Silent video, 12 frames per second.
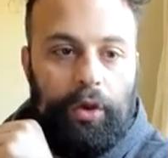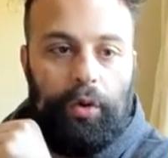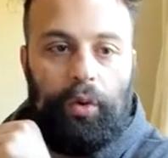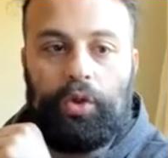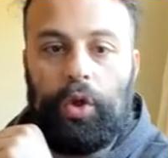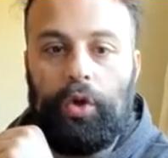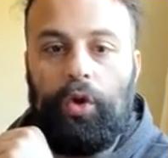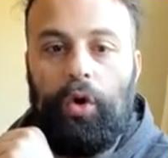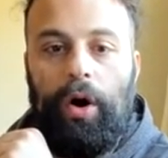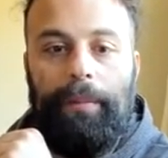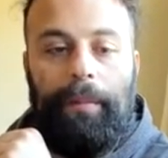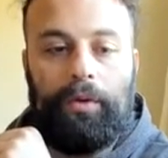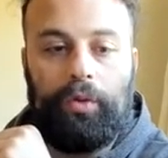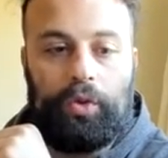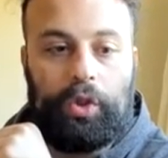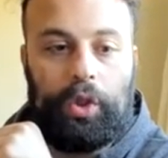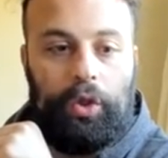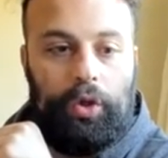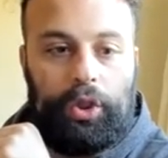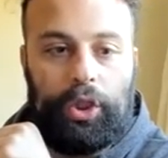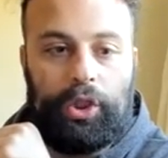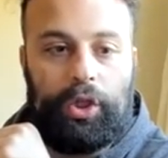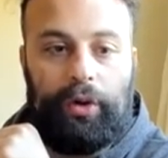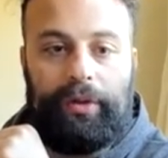You also got a model
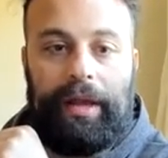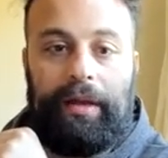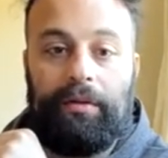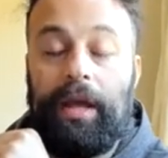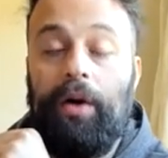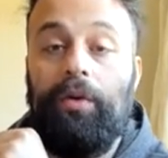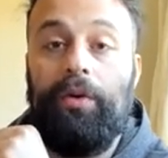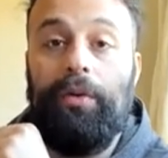solution. So they'll tell